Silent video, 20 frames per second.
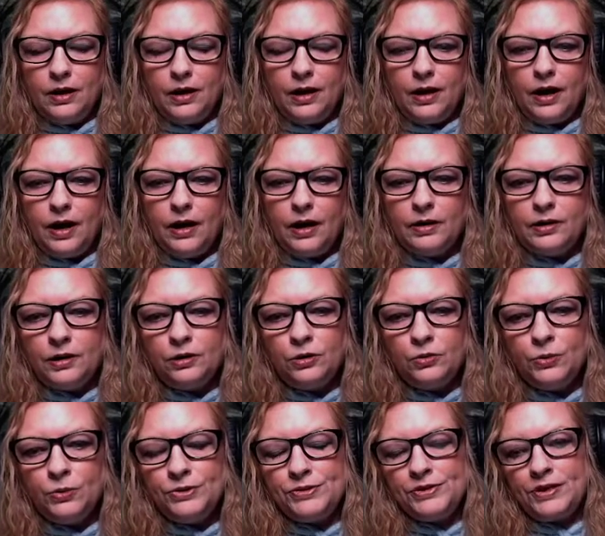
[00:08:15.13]
How did no
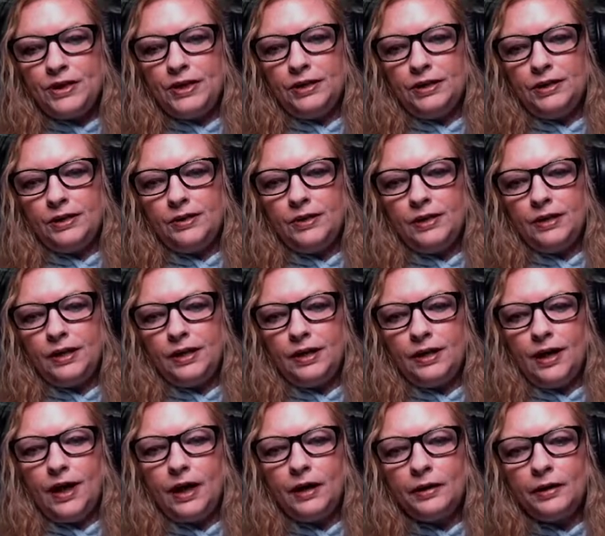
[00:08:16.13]
one see anything?
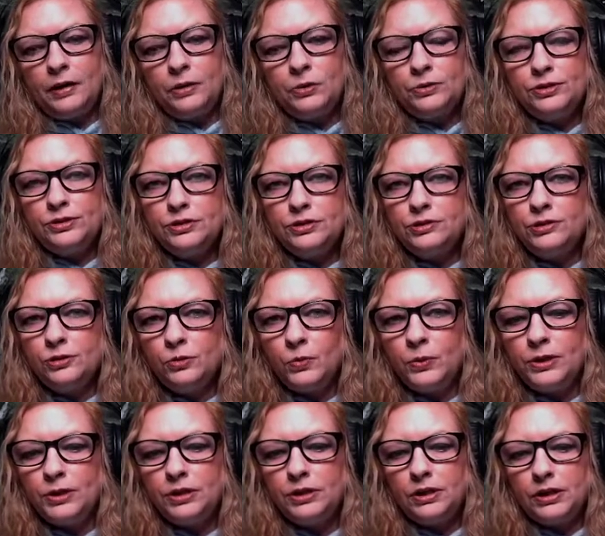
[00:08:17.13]
How did no
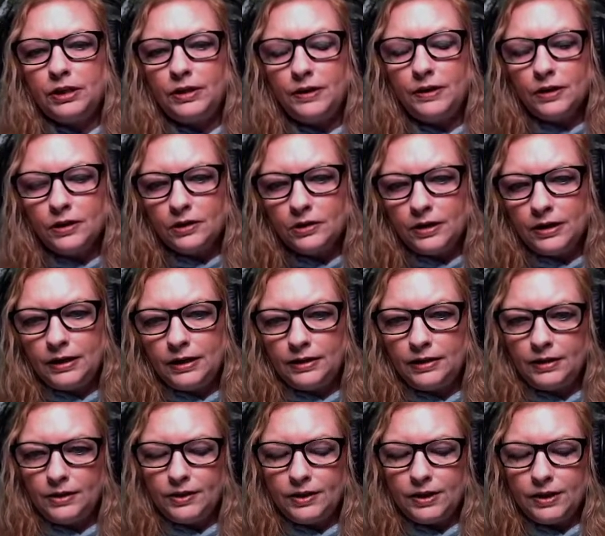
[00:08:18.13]
one hear
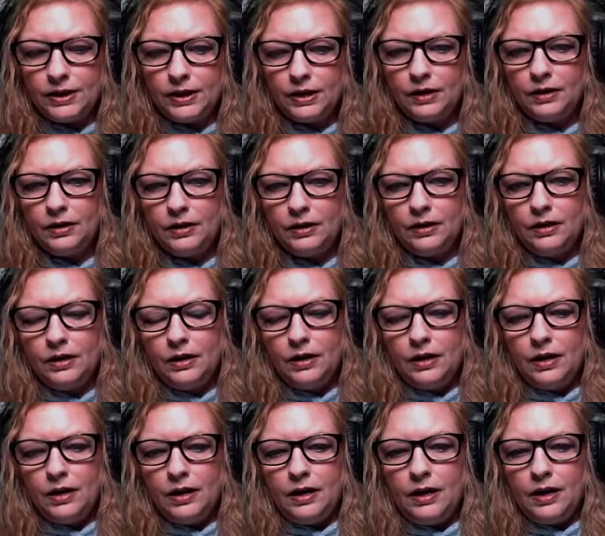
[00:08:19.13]
anything?
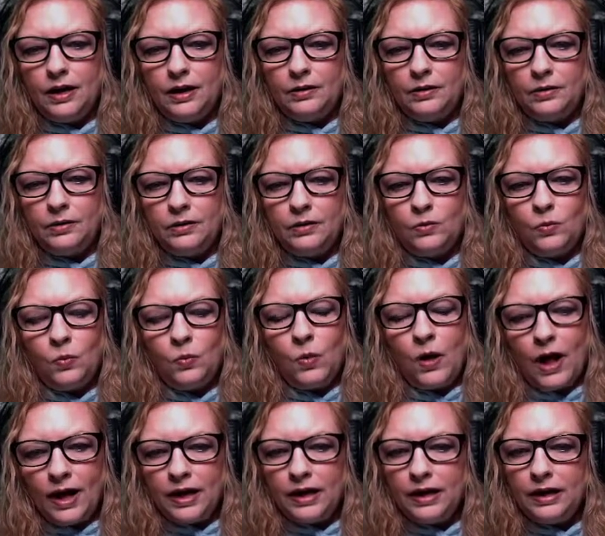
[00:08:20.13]
And
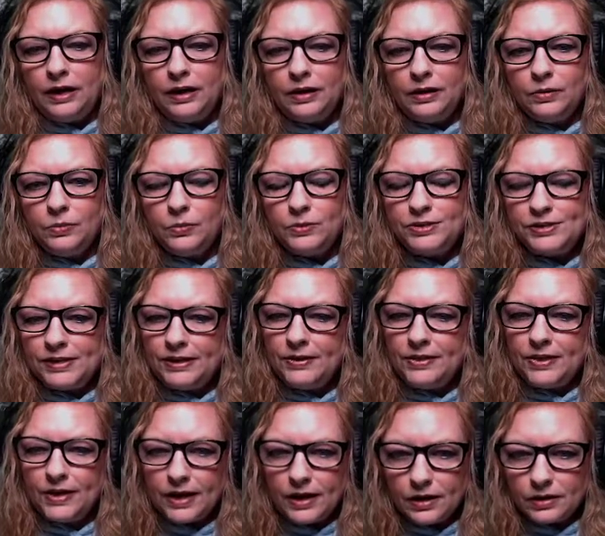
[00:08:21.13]
why was he
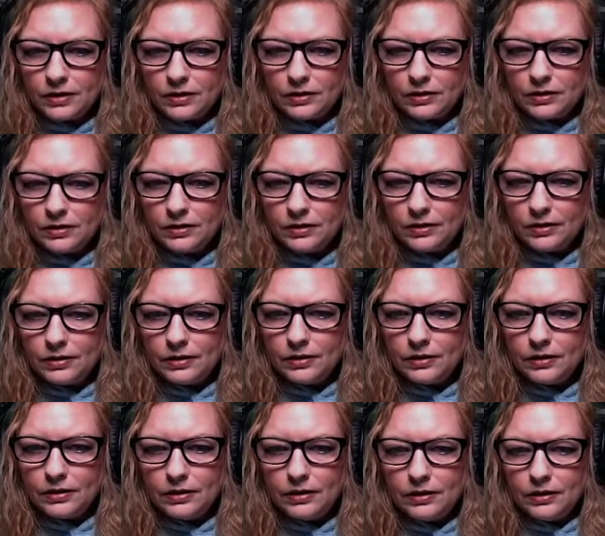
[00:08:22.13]
there?
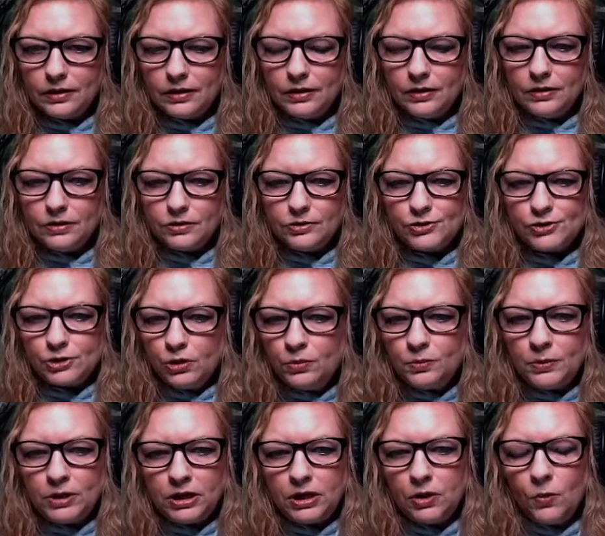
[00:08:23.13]
So
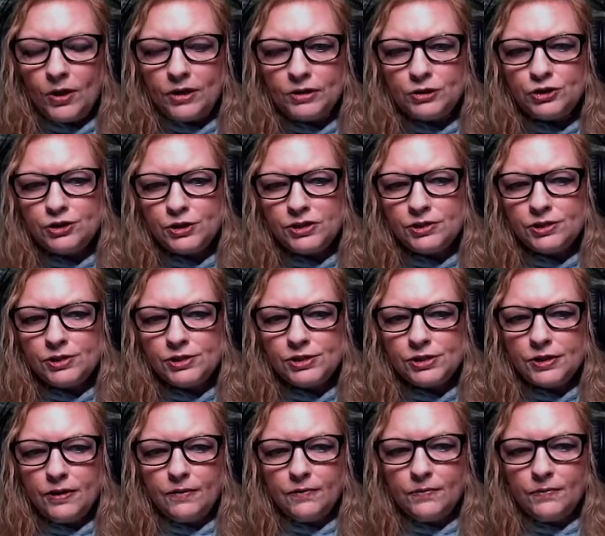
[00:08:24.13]
many questions
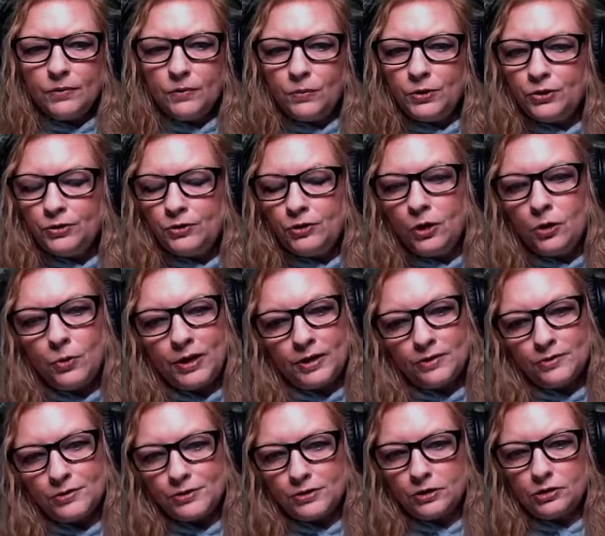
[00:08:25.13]
with no
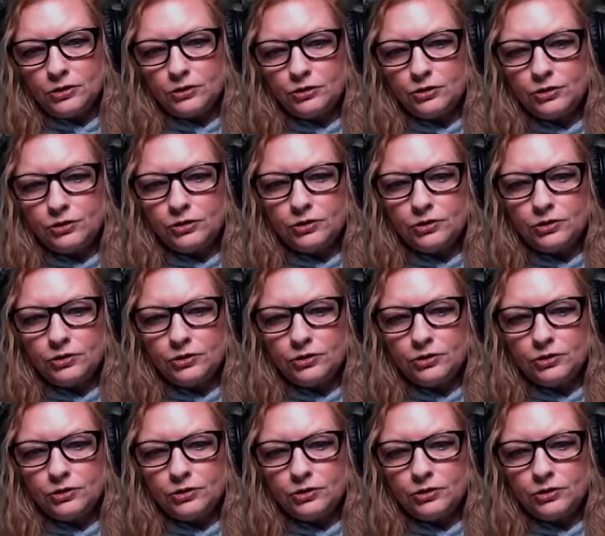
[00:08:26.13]
answers.